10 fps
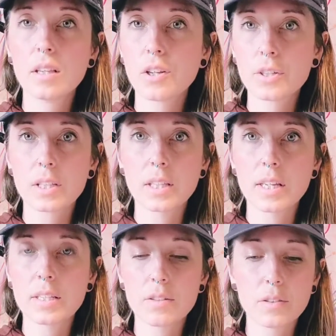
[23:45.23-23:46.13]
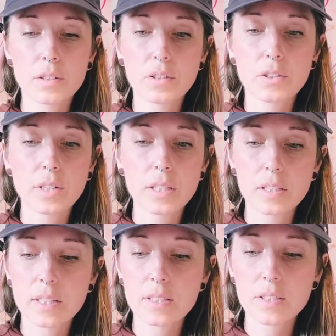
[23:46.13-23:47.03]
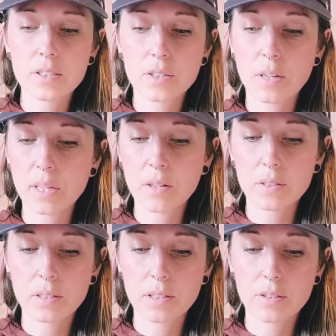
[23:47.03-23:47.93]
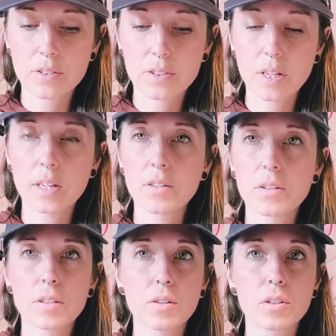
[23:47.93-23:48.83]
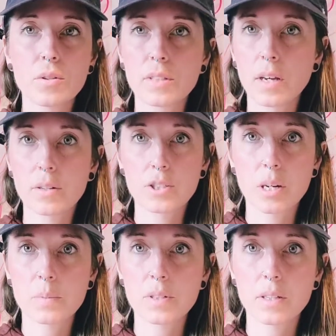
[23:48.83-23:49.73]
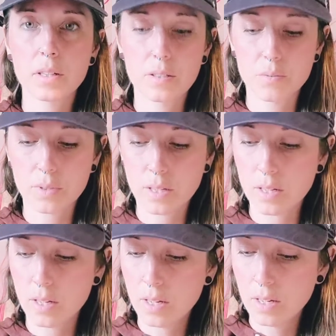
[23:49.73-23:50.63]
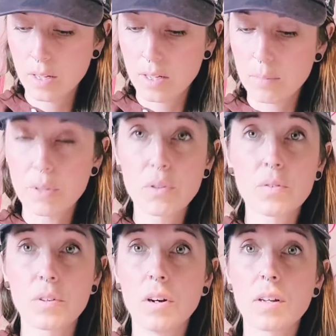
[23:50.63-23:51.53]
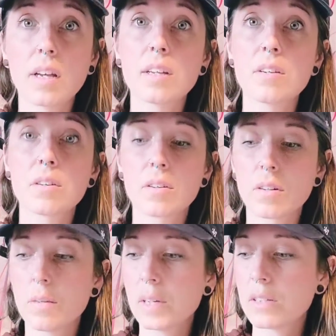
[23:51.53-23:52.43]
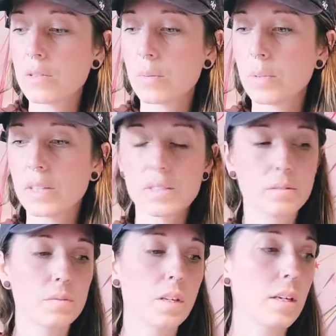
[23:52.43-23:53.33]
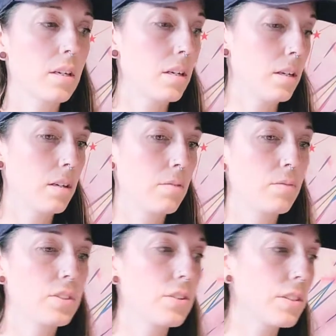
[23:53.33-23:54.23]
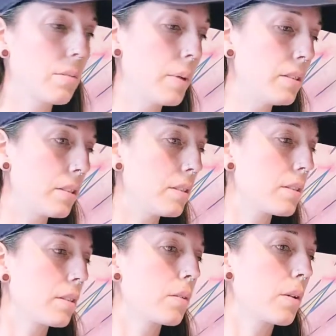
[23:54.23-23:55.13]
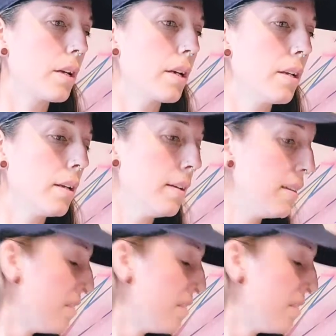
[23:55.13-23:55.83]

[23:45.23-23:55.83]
learn the you're learning the lessons, you're coming out on the other side, you're closing out a chapter, and it's really beautiful, and you're coming into a place of like serious abundance. Okay.